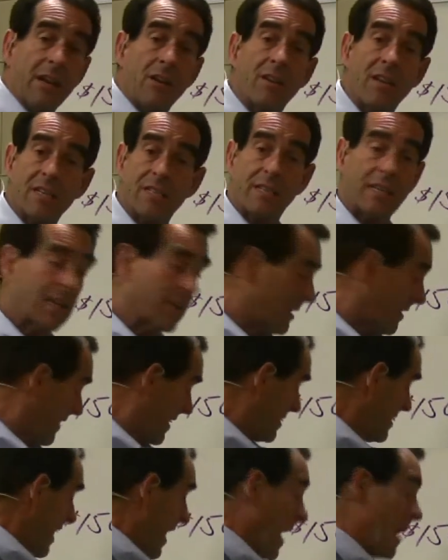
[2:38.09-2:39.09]
here listening to
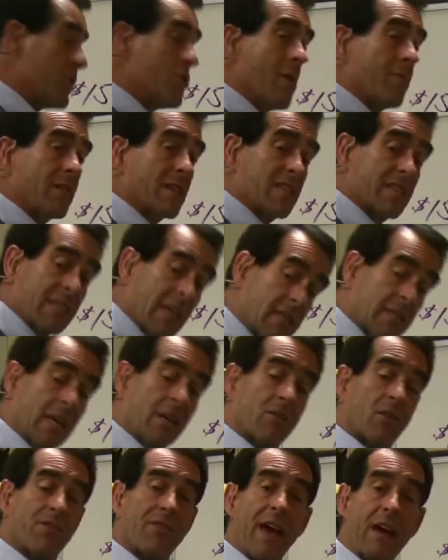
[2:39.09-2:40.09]
this and you have a
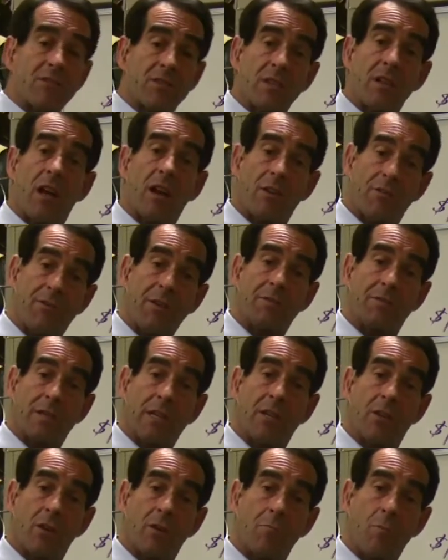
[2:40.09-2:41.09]
$600,000
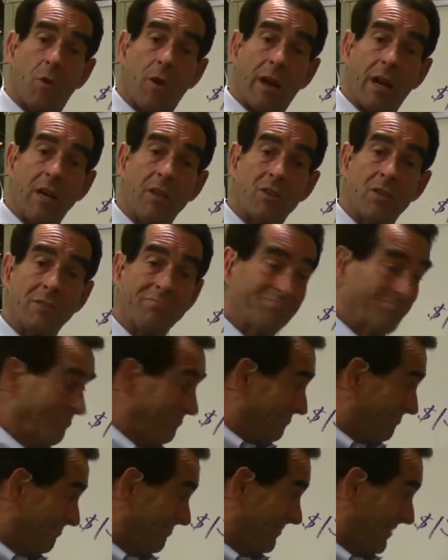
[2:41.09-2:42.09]
15 year mortgage,
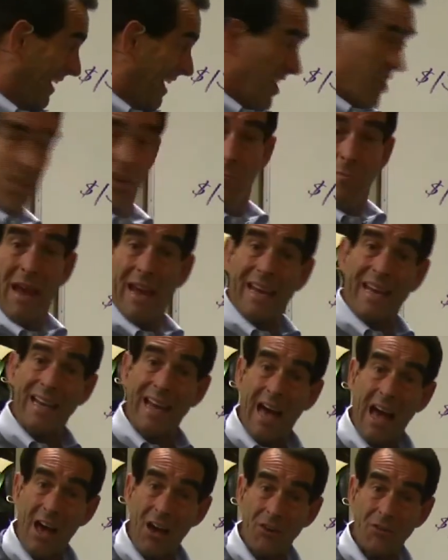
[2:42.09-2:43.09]
you're making a
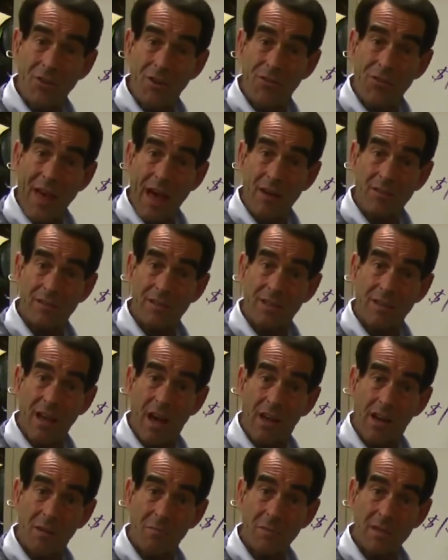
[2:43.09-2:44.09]

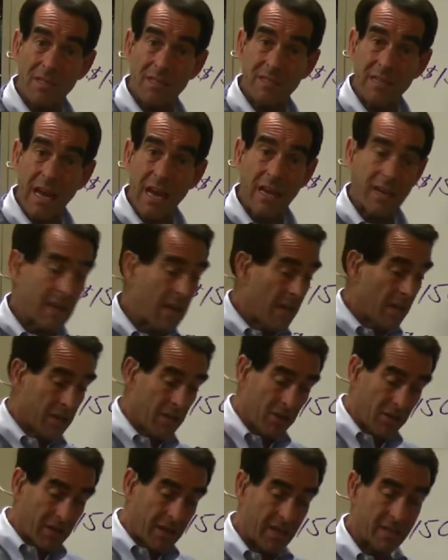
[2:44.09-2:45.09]
$100,000 mistake.
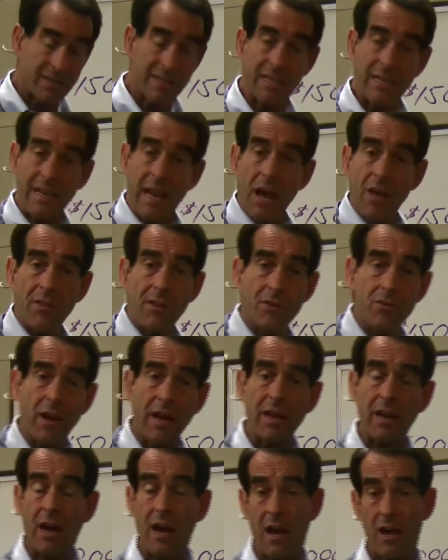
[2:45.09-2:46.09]
You're kissing down the
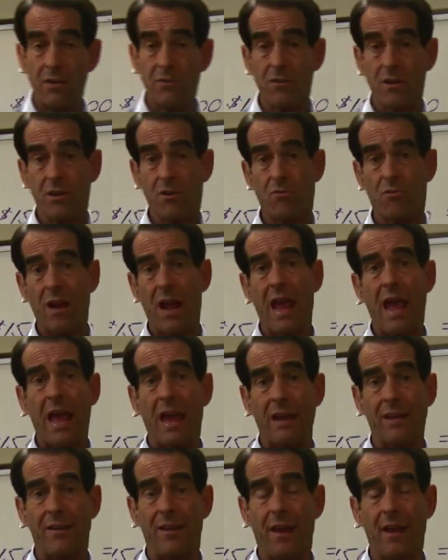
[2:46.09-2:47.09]
drain a 100
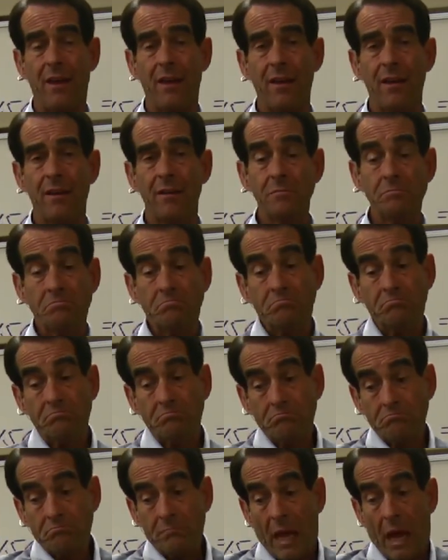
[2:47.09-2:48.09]
grand.
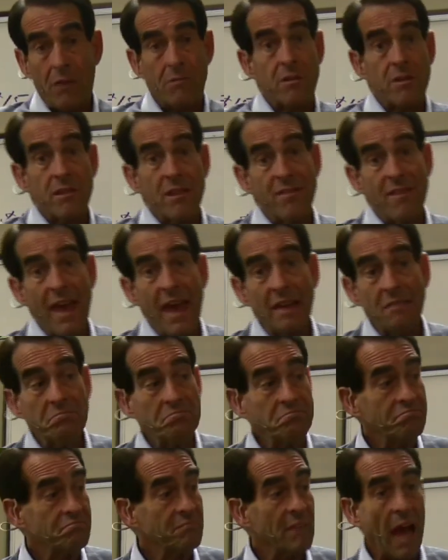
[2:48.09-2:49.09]
Other than that,
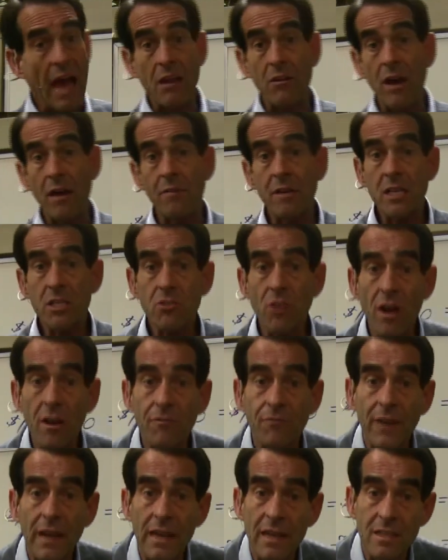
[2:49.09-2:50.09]
I don't have any strong
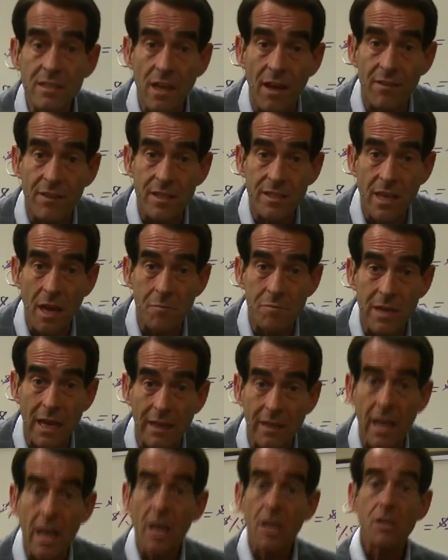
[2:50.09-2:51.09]
feelings on the
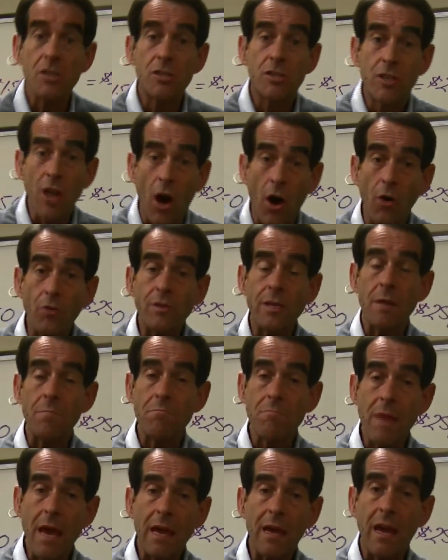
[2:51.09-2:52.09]
subject. Don't
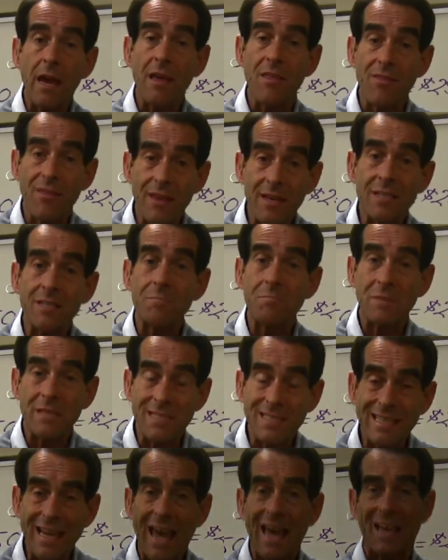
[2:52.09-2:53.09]
make this
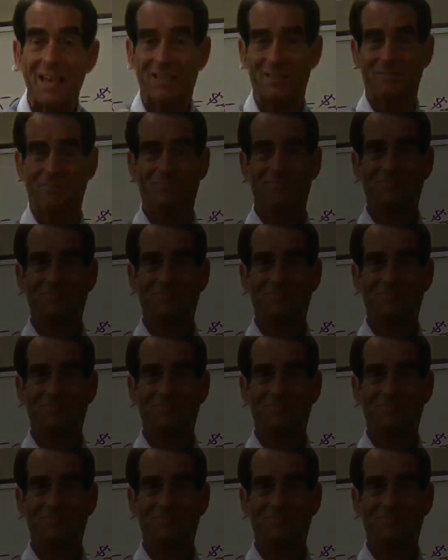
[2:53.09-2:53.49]
mistake.